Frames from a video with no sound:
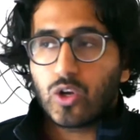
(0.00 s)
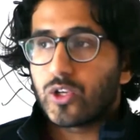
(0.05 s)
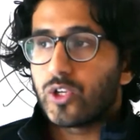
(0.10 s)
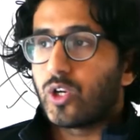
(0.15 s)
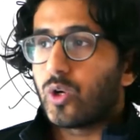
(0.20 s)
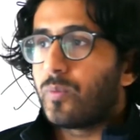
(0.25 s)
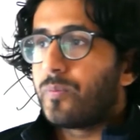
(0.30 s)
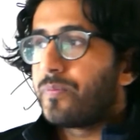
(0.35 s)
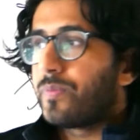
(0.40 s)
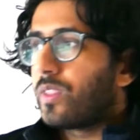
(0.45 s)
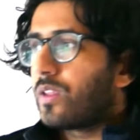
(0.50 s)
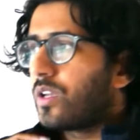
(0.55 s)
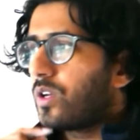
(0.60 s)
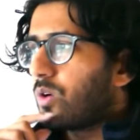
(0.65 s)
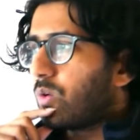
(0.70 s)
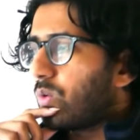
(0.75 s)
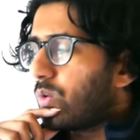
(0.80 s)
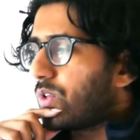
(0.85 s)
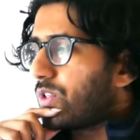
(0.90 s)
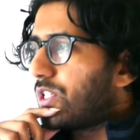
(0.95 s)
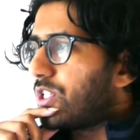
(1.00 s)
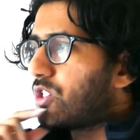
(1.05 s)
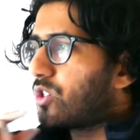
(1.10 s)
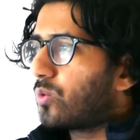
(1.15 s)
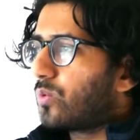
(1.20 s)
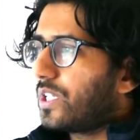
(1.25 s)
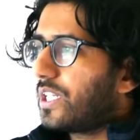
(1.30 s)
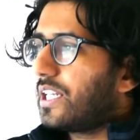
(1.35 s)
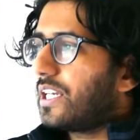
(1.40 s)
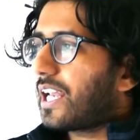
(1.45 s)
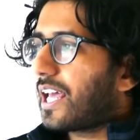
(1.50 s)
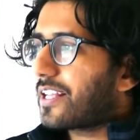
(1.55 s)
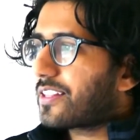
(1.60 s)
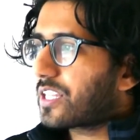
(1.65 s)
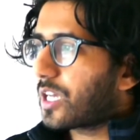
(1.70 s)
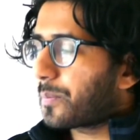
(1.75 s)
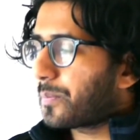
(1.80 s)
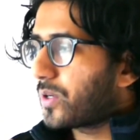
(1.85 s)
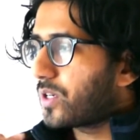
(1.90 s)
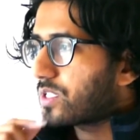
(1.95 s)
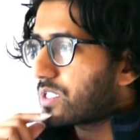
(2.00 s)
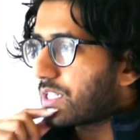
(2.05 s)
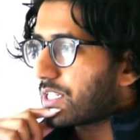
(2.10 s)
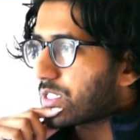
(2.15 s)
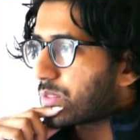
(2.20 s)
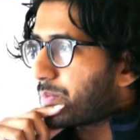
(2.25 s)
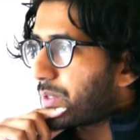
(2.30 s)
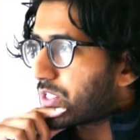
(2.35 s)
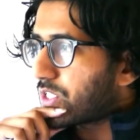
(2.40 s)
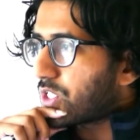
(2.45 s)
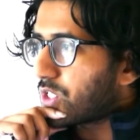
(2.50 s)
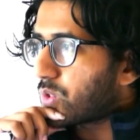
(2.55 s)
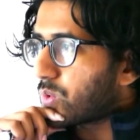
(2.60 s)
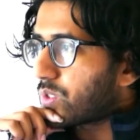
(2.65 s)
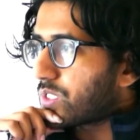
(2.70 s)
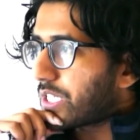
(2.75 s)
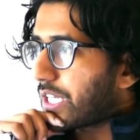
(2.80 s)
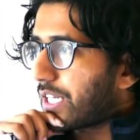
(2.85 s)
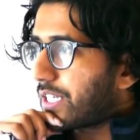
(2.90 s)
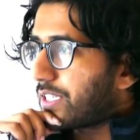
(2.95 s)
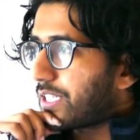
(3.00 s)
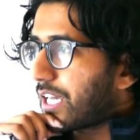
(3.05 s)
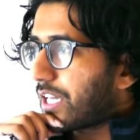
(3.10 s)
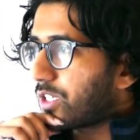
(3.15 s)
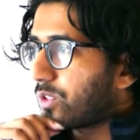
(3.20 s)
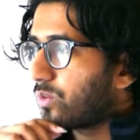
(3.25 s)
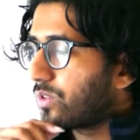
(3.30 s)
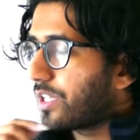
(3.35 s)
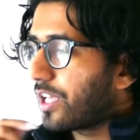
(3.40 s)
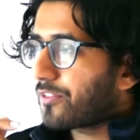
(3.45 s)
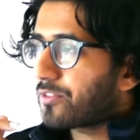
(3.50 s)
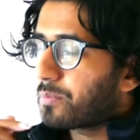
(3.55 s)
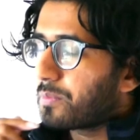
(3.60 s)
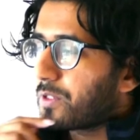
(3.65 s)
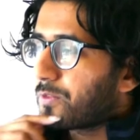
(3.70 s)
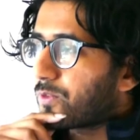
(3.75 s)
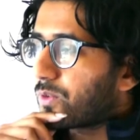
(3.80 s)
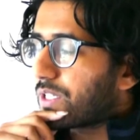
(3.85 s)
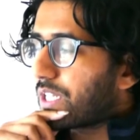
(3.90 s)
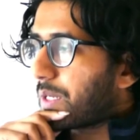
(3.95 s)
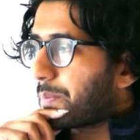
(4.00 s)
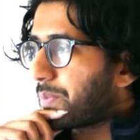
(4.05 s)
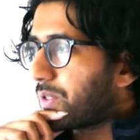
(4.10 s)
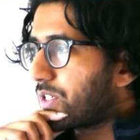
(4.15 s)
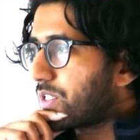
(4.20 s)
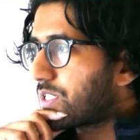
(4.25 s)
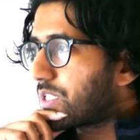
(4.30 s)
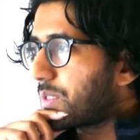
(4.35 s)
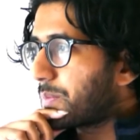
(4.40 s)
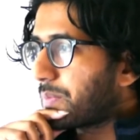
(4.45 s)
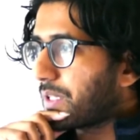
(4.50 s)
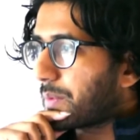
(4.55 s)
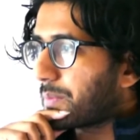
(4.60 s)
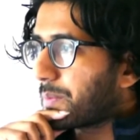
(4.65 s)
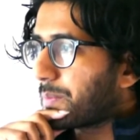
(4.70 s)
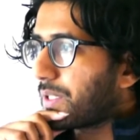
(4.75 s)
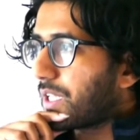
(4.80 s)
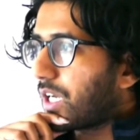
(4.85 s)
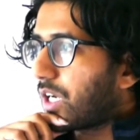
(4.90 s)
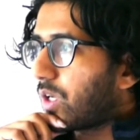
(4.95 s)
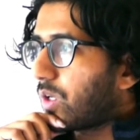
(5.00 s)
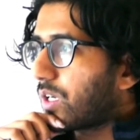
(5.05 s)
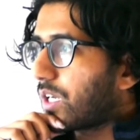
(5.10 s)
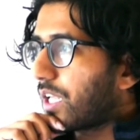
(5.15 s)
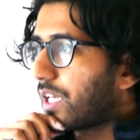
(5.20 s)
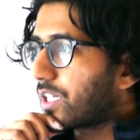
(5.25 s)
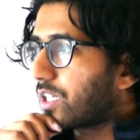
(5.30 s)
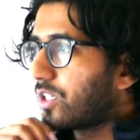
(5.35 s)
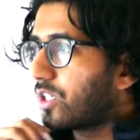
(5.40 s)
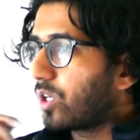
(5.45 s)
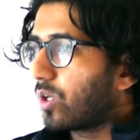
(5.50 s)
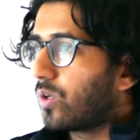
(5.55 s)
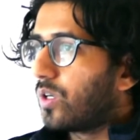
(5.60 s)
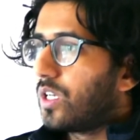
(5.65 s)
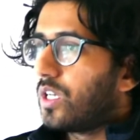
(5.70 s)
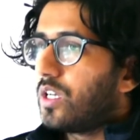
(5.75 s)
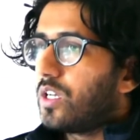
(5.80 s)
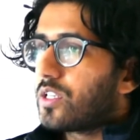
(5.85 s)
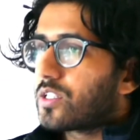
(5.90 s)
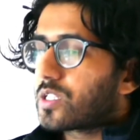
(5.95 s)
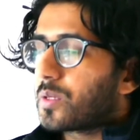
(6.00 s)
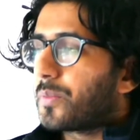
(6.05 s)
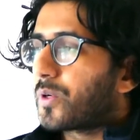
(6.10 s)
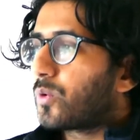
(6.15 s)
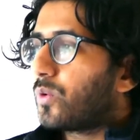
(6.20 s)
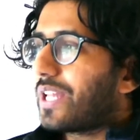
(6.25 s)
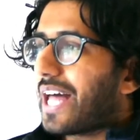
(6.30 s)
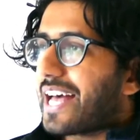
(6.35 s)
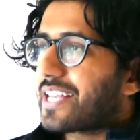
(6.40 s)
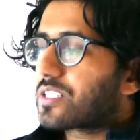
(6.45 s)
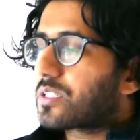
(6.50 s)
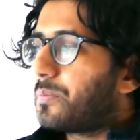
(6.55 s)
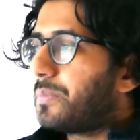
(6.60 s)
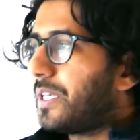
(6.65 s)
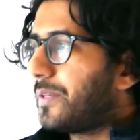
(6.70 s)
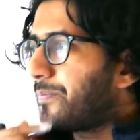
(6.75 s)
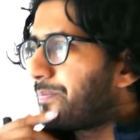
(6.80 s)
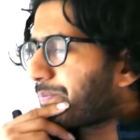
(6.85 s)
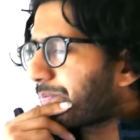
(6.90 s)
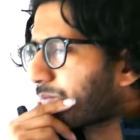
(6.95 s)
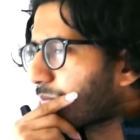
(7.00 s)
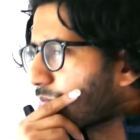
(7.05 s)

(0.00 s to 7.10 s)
You know, did you really like that person as much as you said that you left me for that person, blah, blah, blah? Or like, you know, someone will ask me,